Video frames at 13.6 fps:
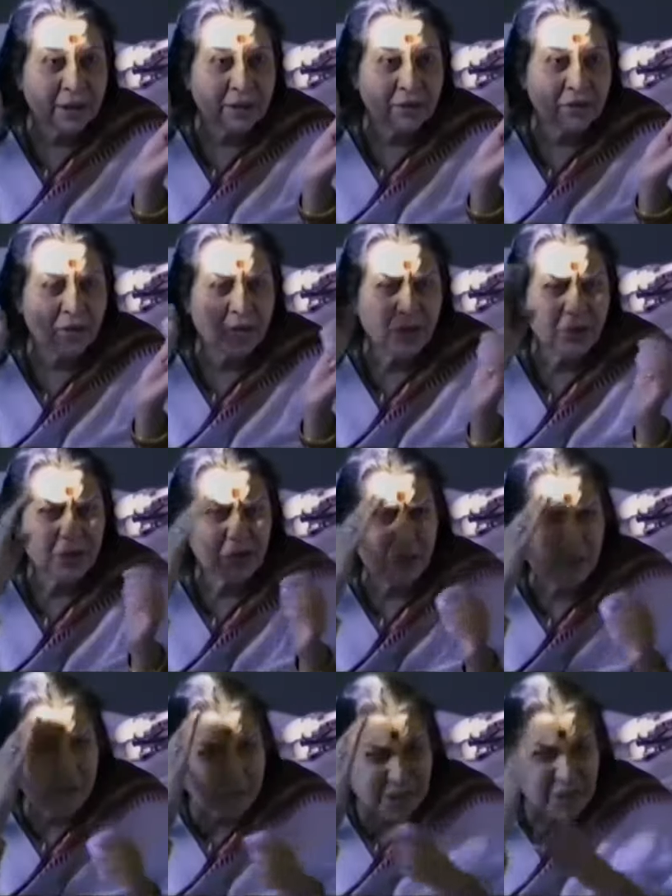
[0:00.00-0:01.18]
So it's so
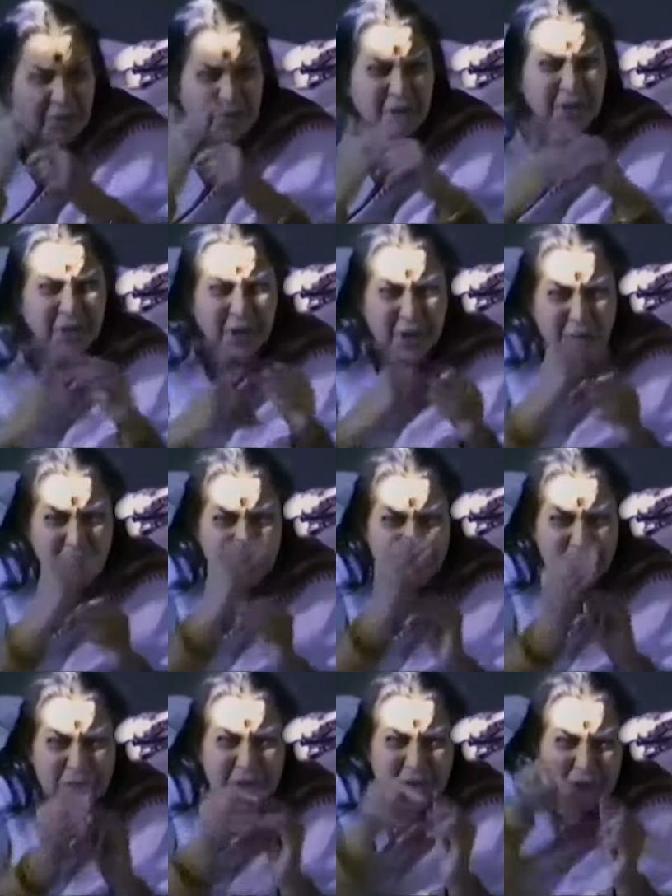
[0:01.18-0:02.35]
much I worked out, you
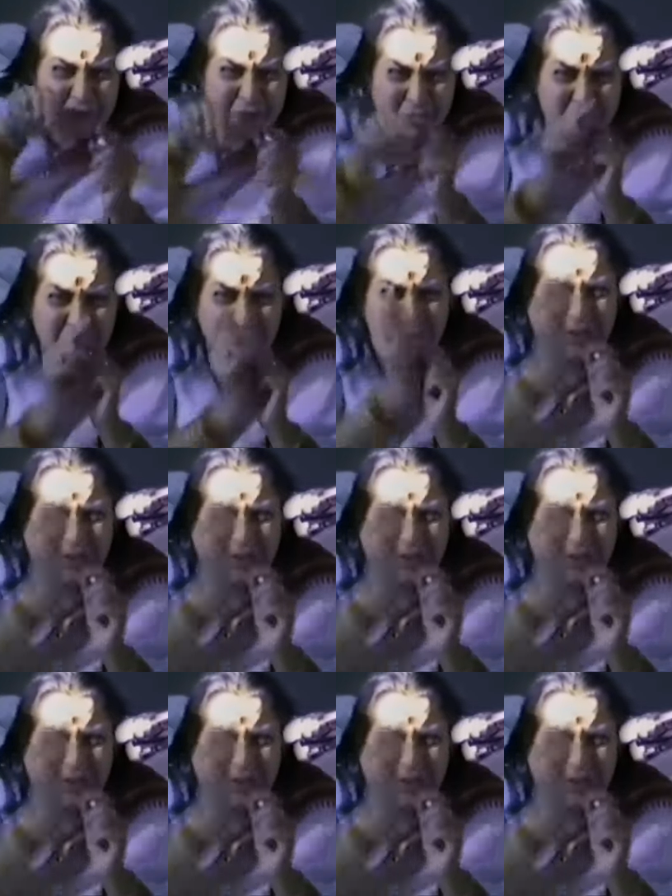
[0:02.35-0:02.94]
know, this into that,